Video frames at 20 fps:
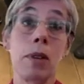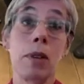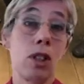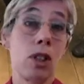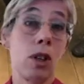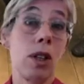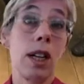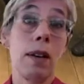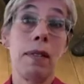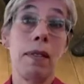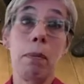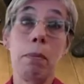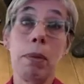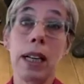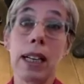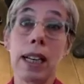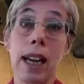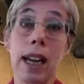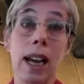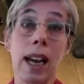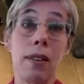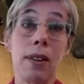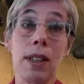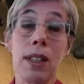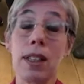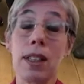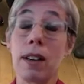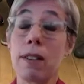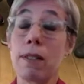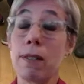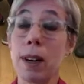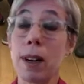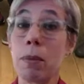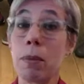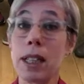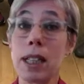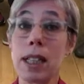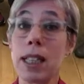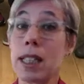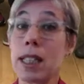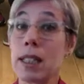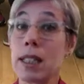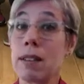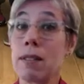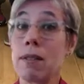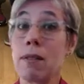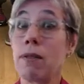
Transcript: So there will be carers and families